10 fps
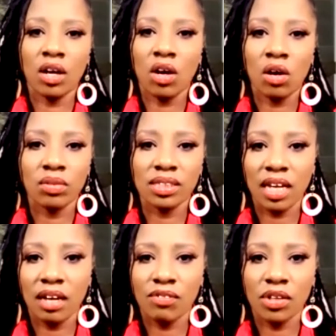that always
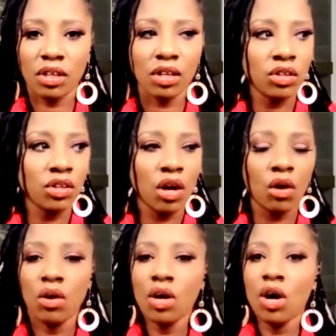have to, you
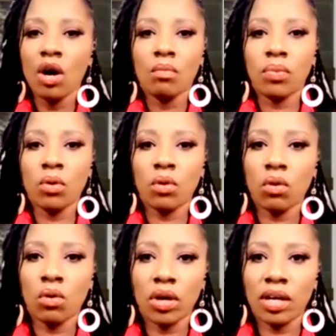know,
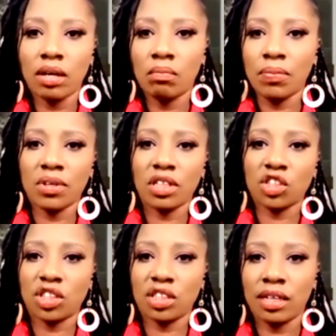pull and
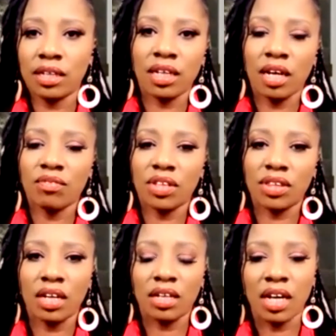push and get
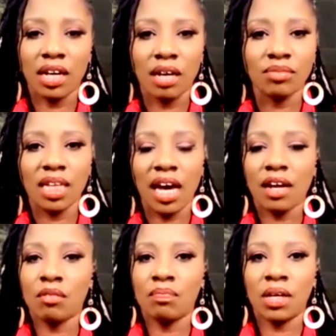everything done. I'm
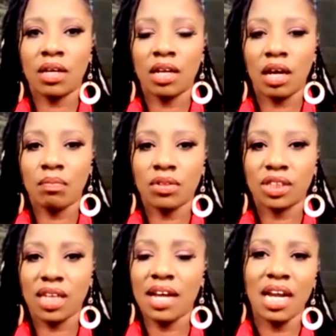tired of being that
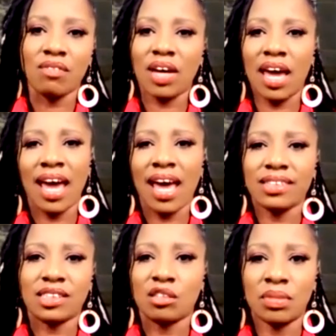person. I never
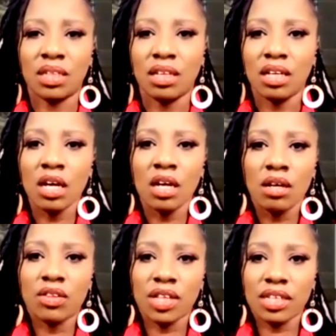asked to be
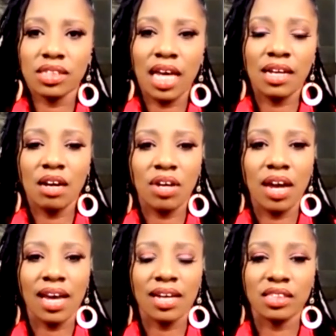this. I never
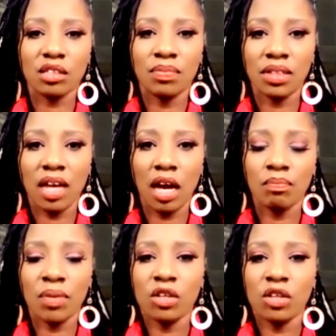asked to be
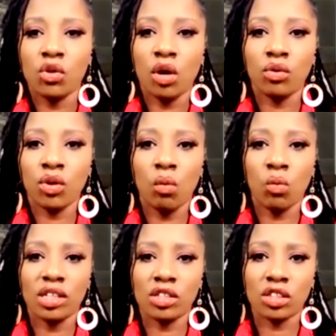that. But you don't know
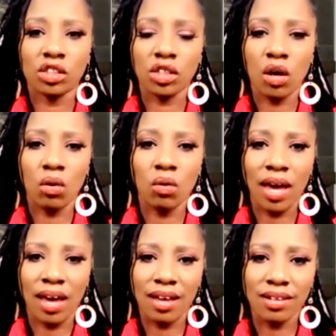what your soul
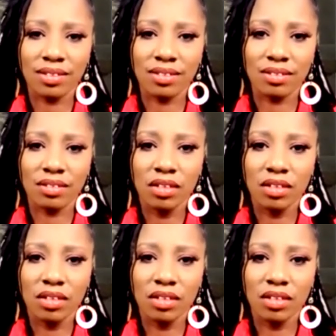asked.